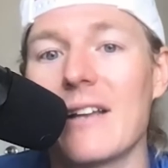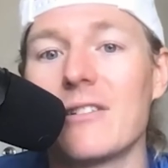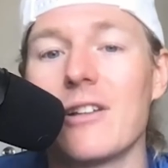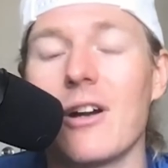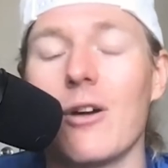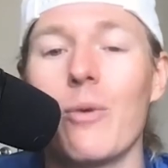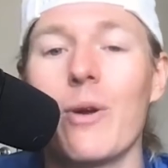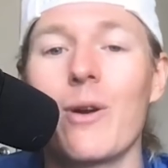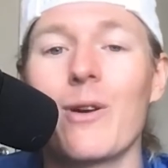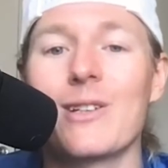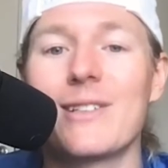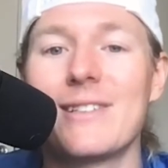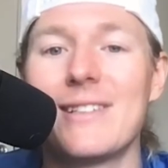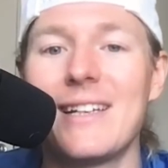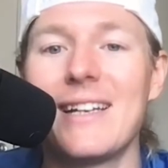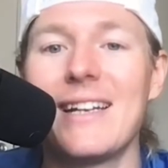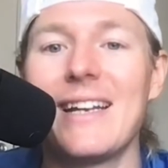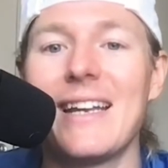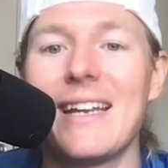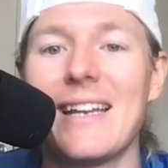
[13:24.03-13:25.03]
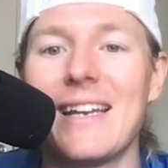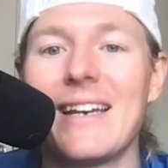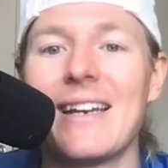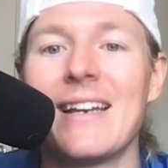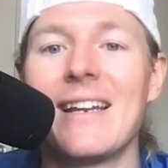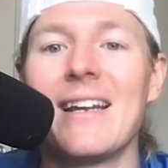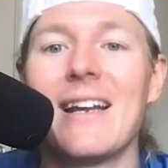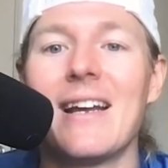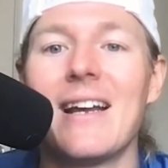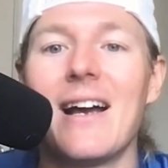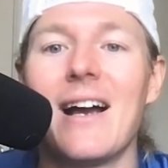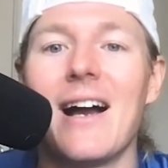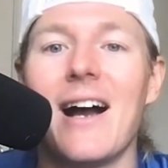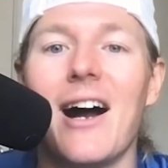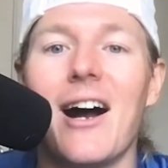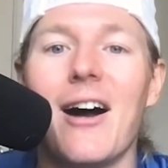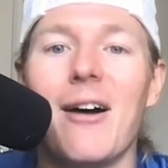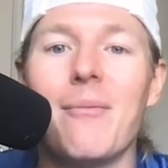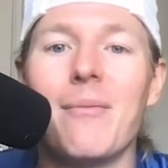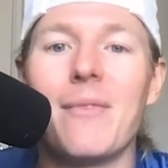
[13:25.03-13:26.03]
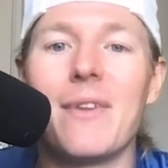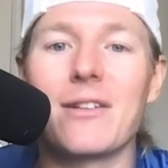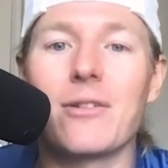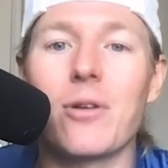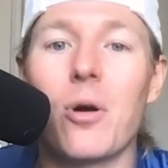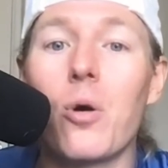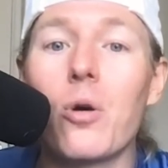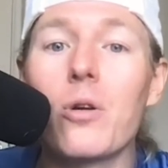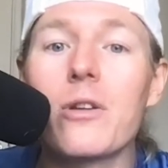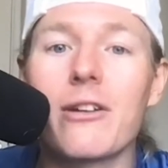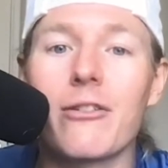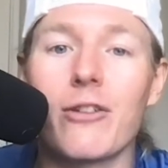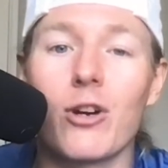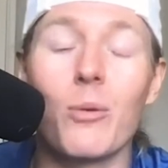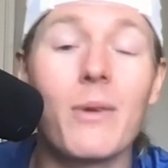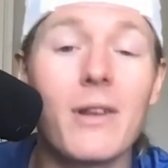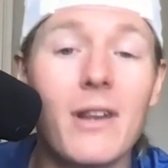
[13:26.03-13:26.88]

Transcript: So we were sitting in this holding room,